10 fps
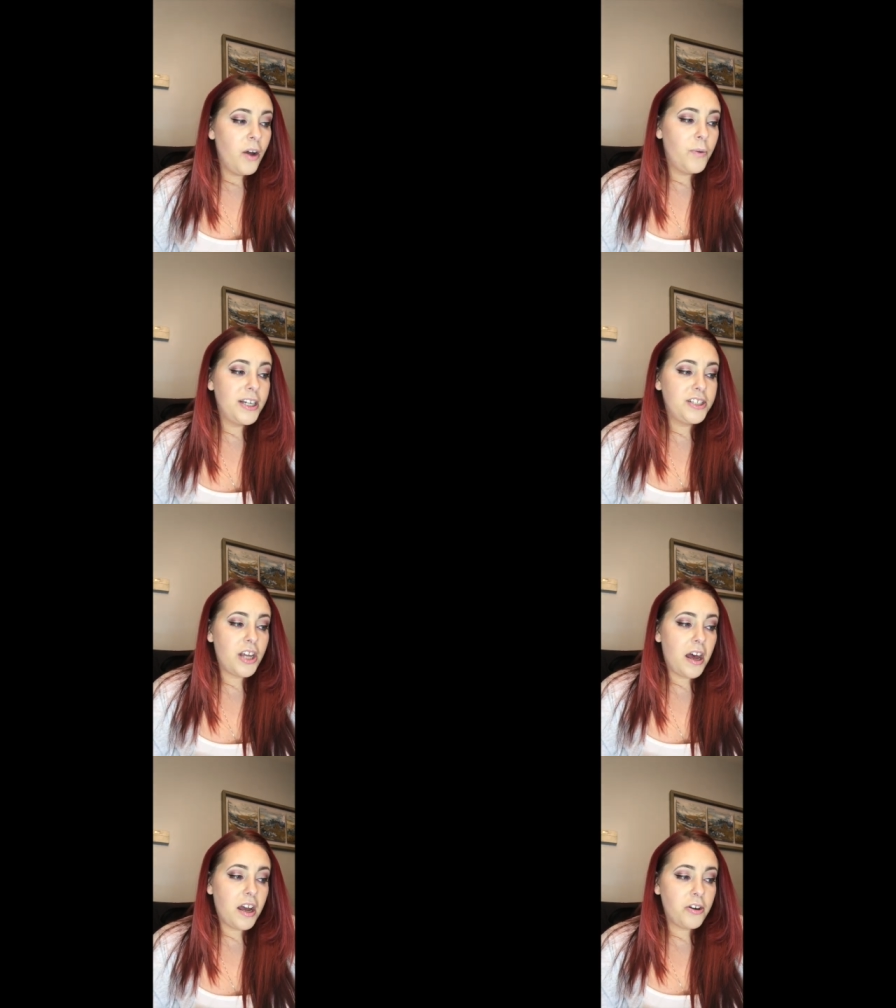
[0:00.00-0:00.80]
which
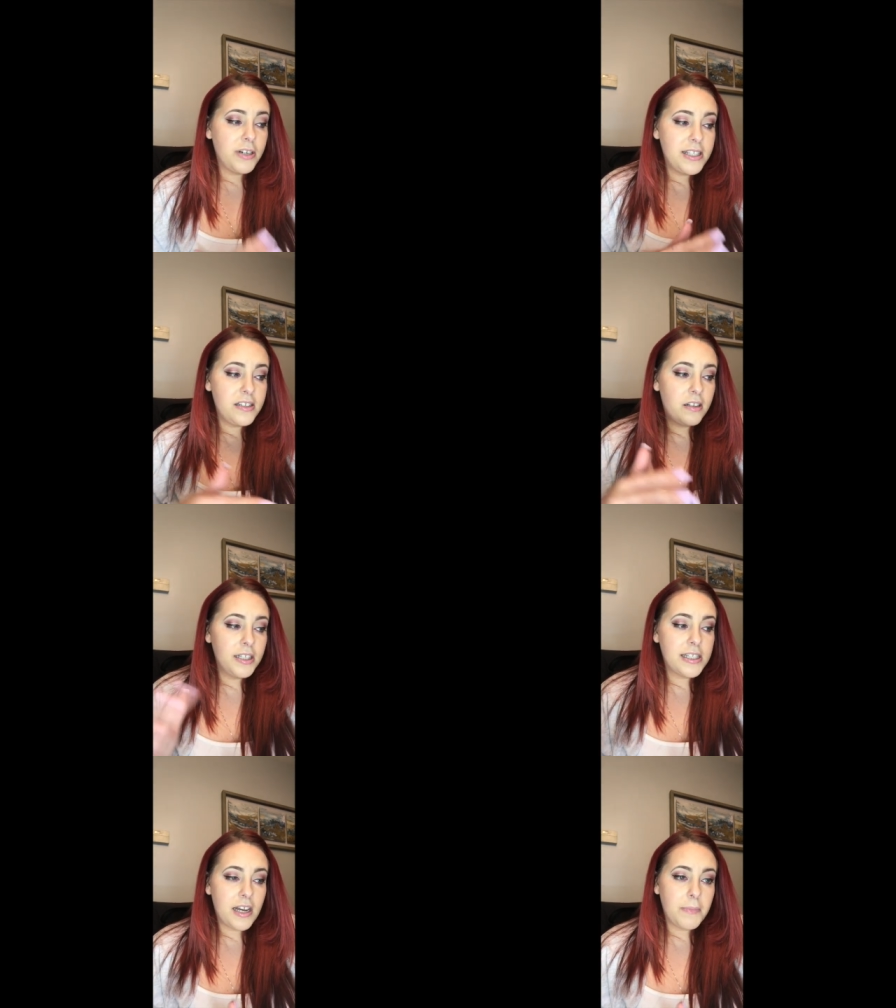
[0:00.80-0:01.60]
uh, Crystal
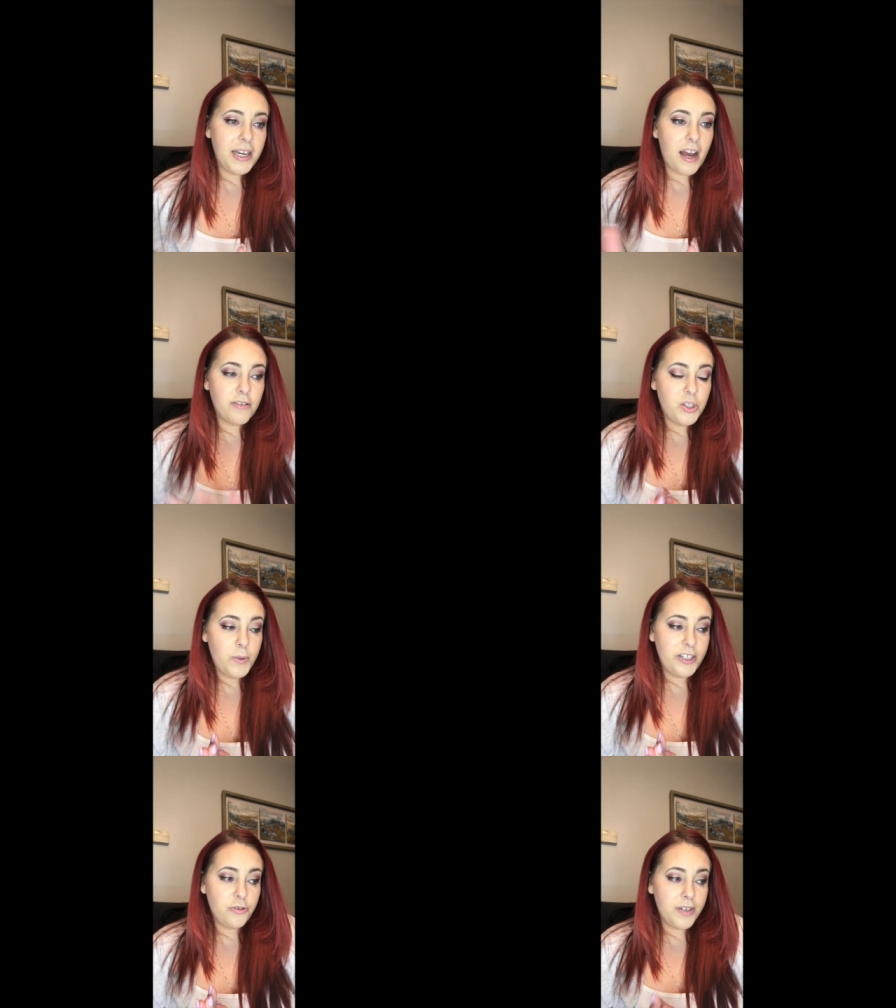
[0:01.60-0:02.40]
is gonna be now
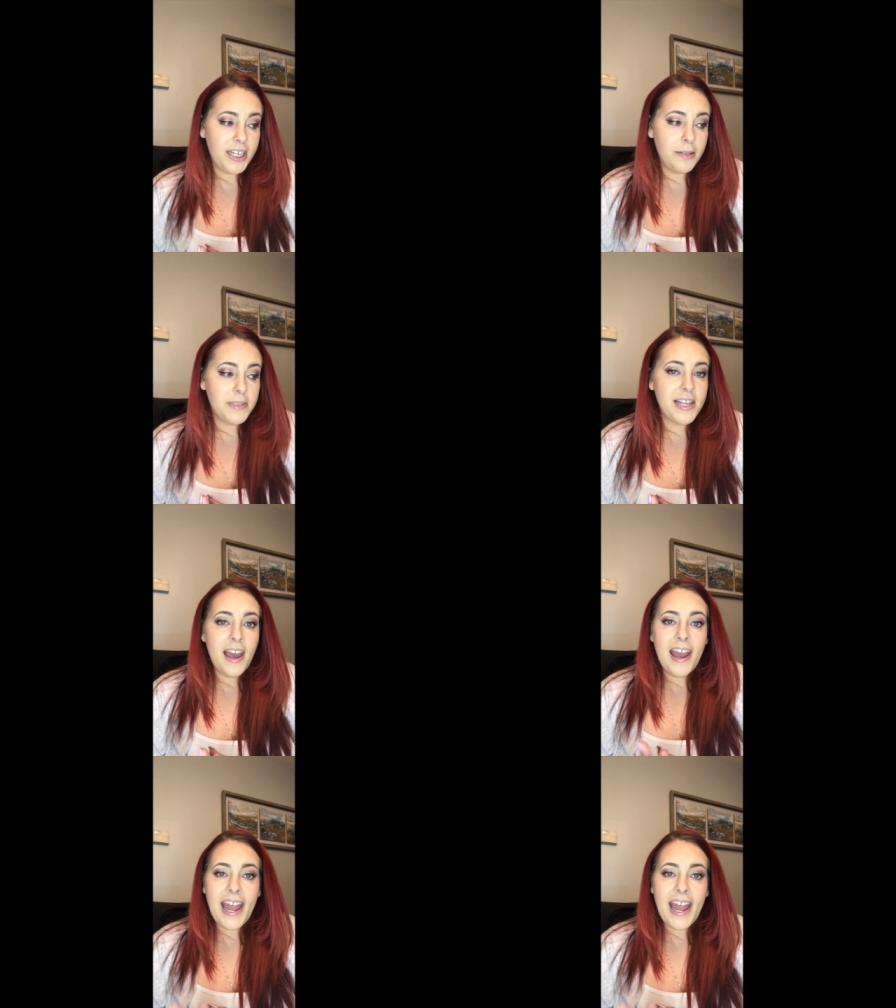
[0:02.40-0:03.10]
Sweet Dreams,